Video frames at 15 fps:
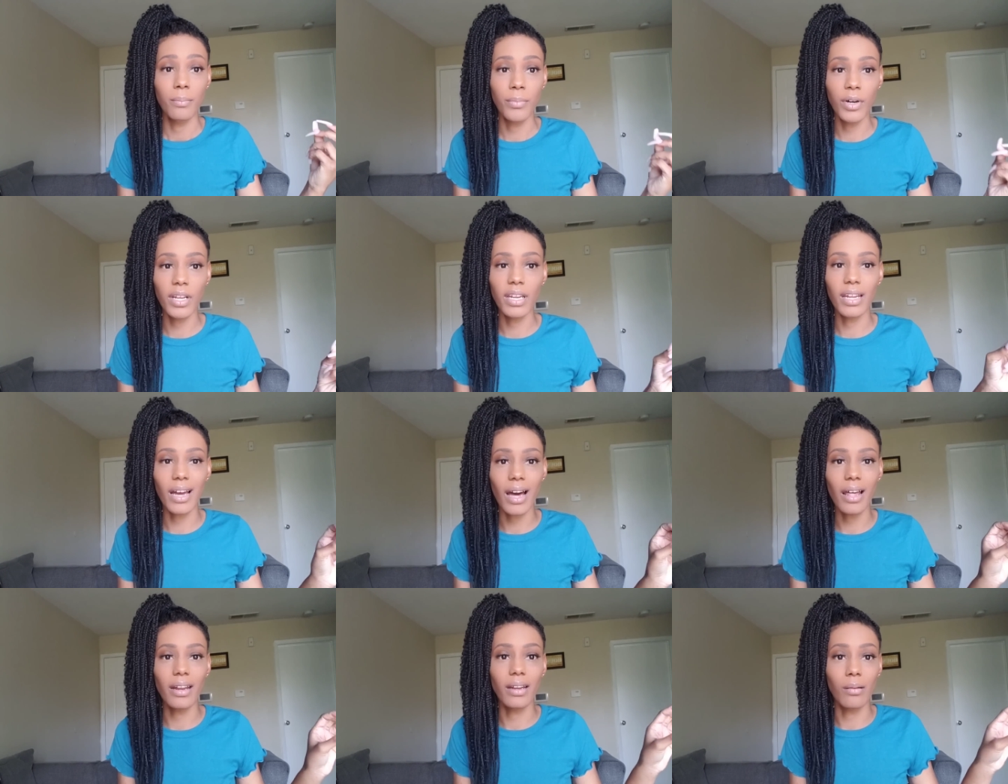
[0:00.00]
putting
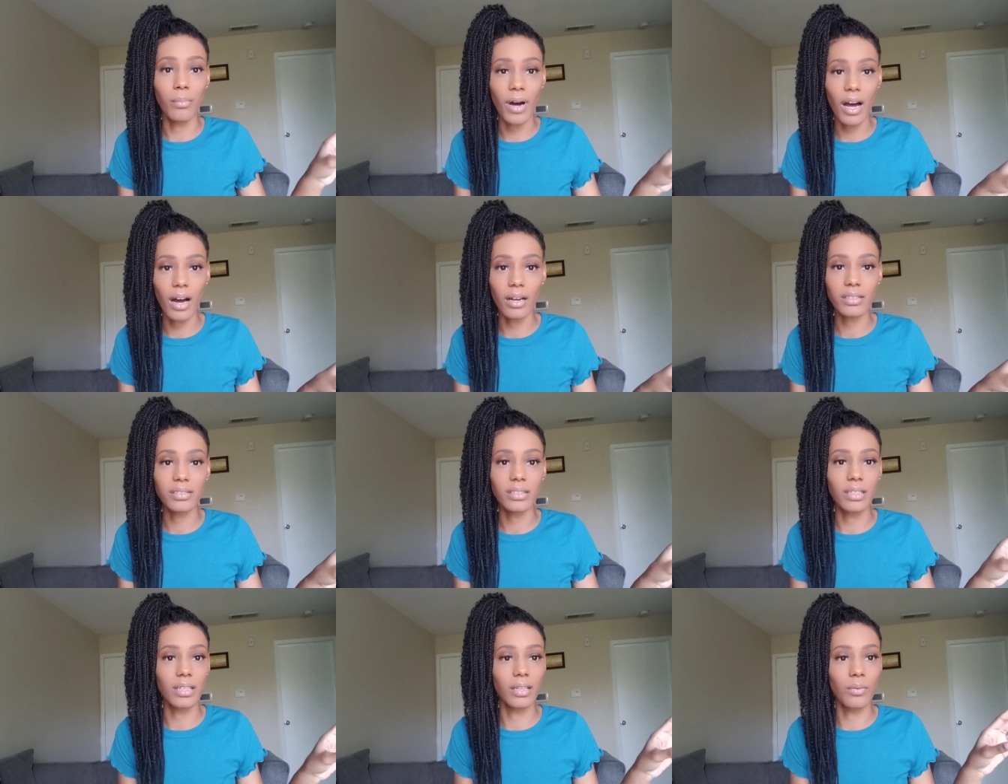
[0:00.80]
God in a
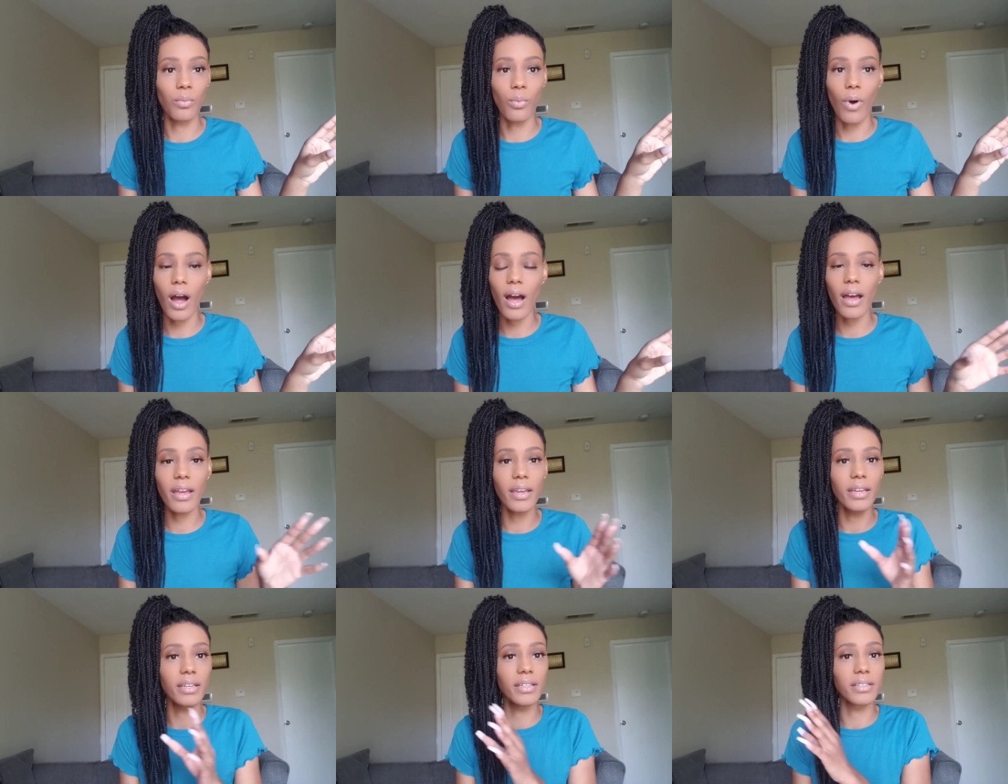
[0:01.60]
box. Why
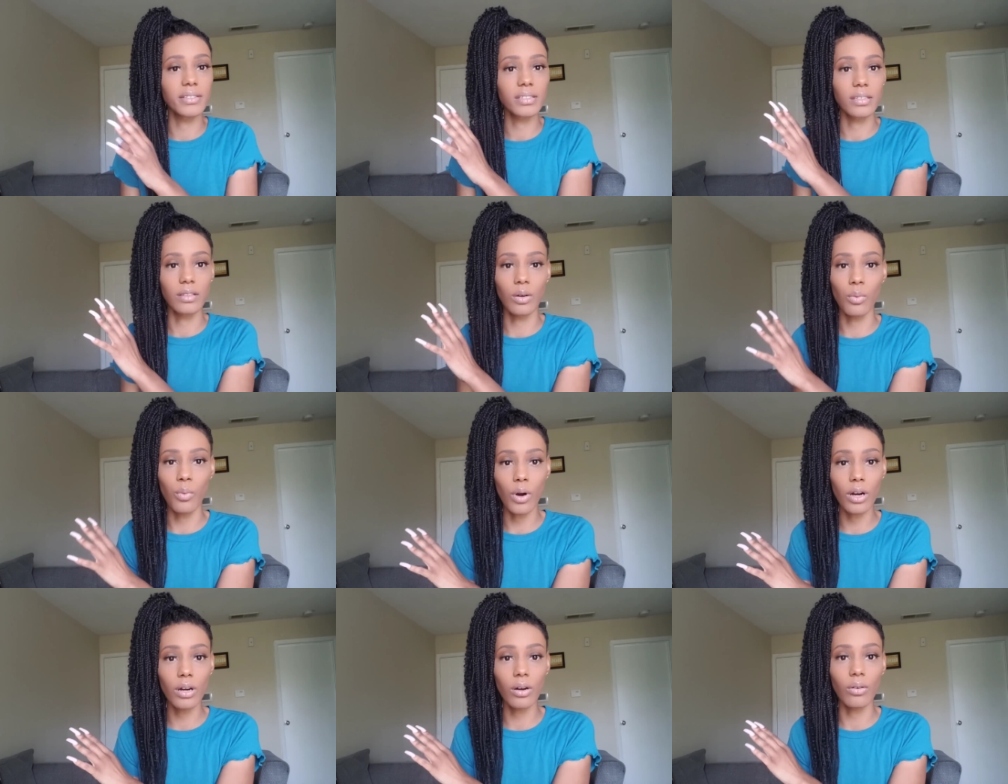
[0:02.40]
is the
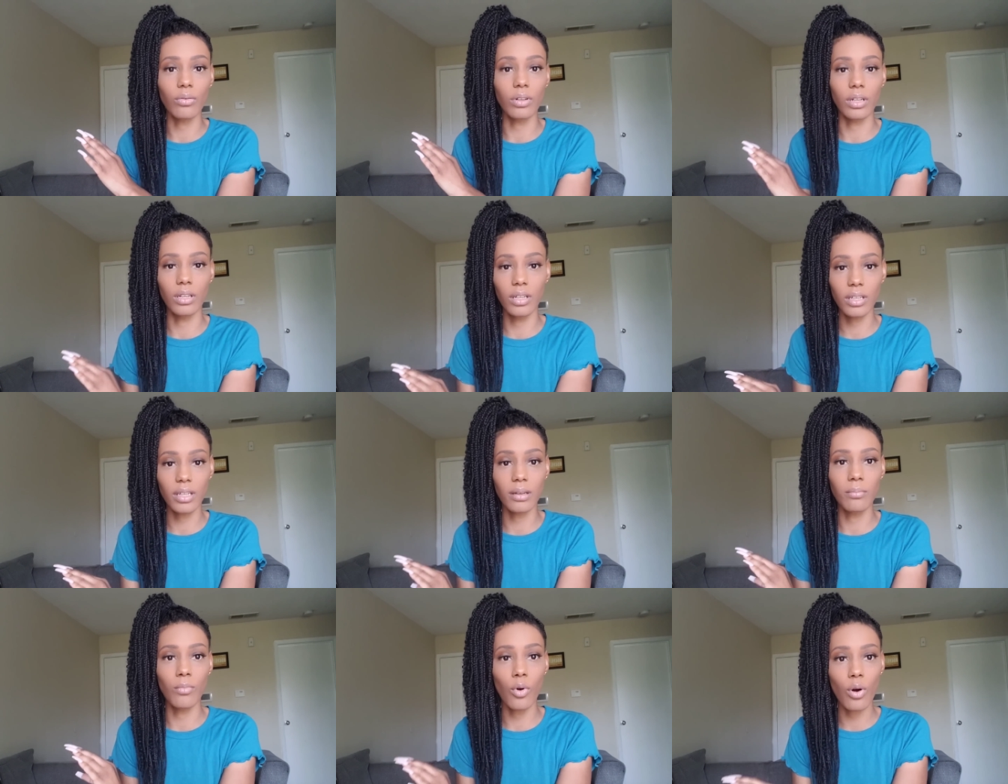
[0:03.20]
world
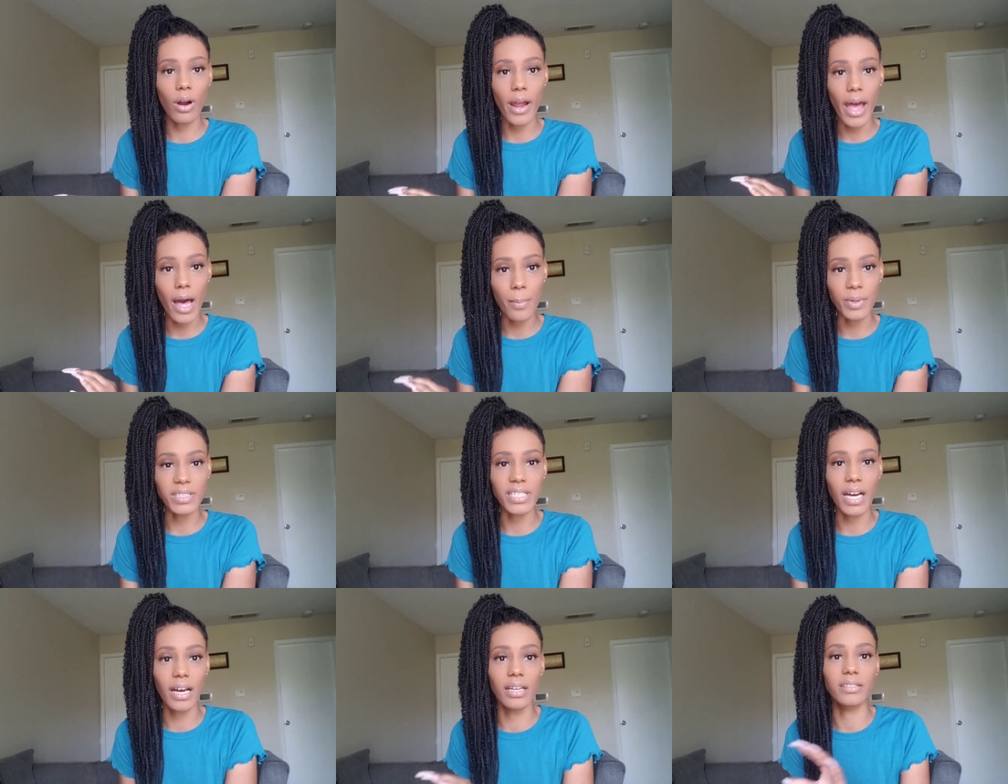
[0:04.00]
looking more
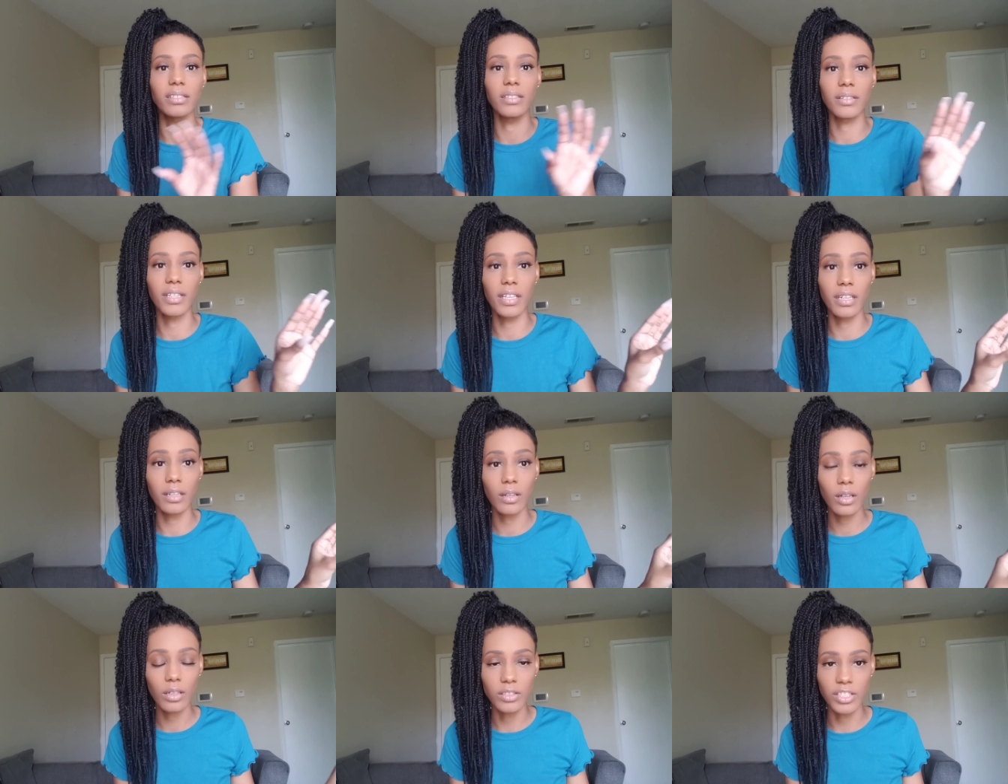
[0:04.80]
appetizing than
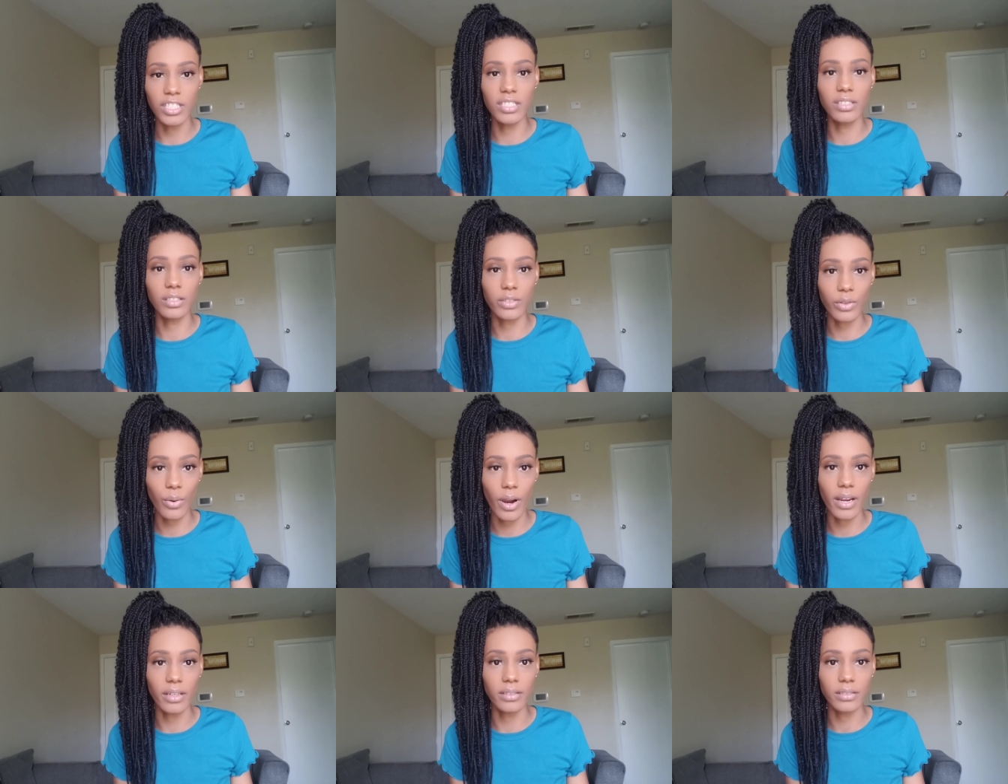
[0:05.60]
Jesus
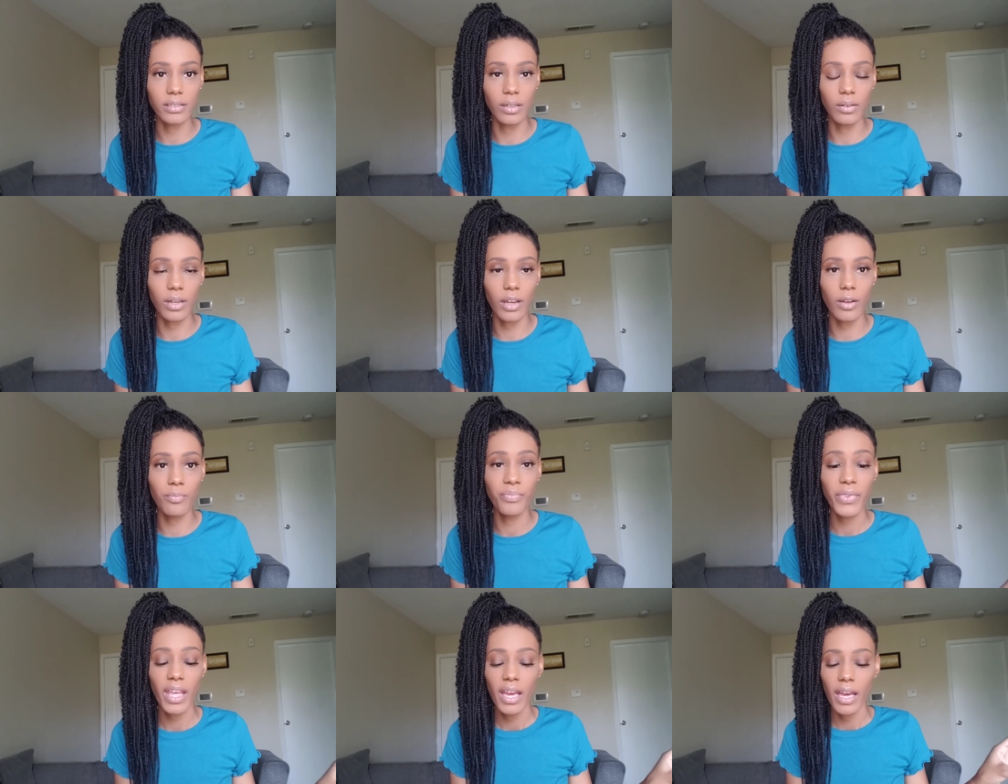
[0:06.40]
Christ, okay?